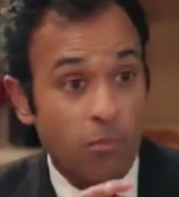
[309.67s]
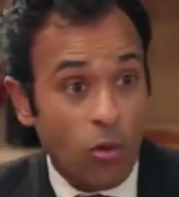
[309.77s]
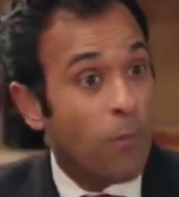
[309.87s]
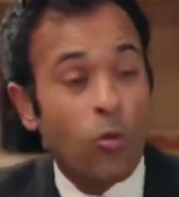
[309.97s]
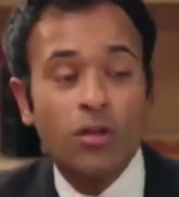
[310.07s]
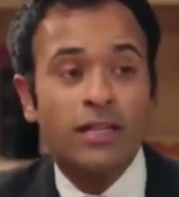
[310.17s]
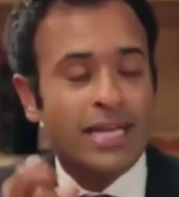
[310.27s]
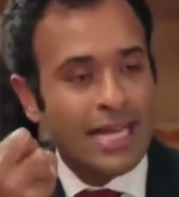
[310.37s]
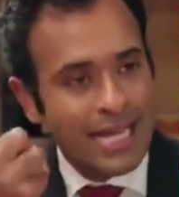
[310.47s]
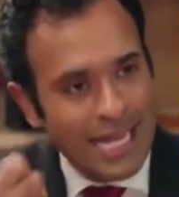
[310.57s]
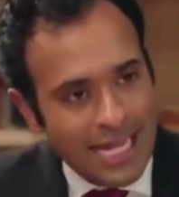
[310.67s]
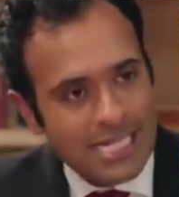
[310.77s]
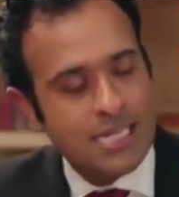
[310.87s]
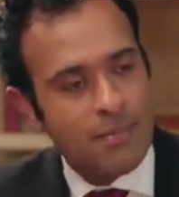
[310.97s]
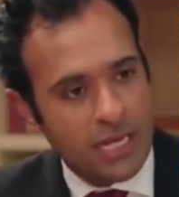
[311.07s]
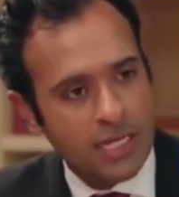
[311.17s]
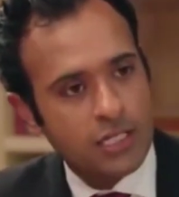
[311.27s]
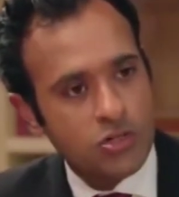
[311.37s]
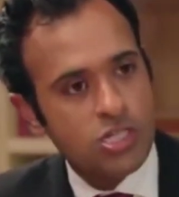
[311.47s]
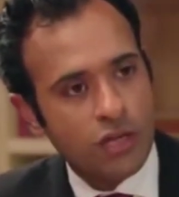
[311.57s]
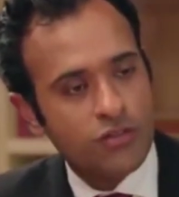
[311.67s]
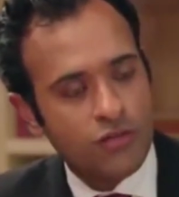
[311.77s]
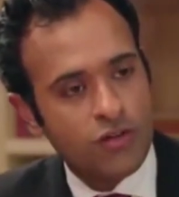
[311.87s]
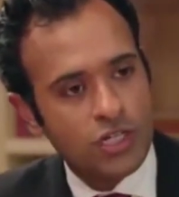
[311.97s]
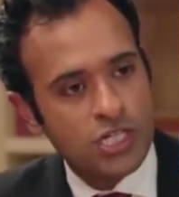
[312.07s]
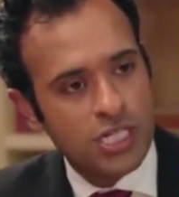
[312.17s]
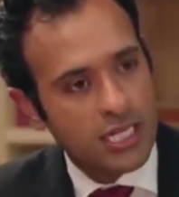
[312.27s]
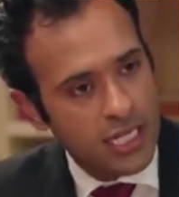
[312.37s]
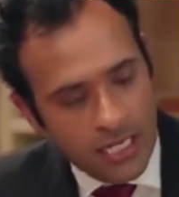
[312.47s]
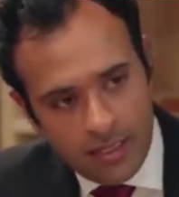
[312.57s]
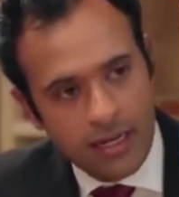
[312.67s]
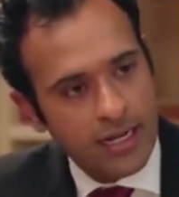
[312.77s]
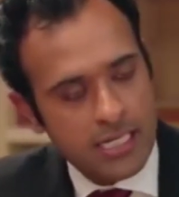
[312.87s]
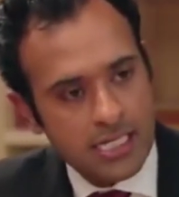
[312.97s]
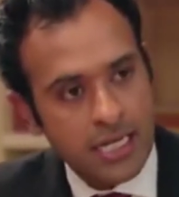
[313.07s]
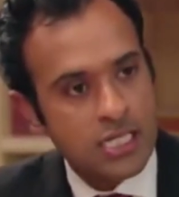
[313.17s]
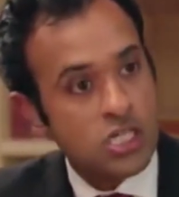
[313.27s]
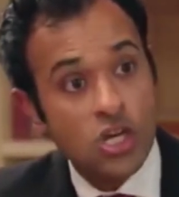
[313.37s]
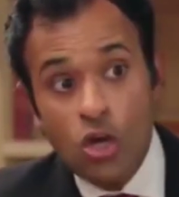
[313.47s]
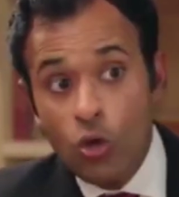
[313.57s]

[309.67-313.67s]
then more importantly, get semiconductor self-sufficiency in the United States,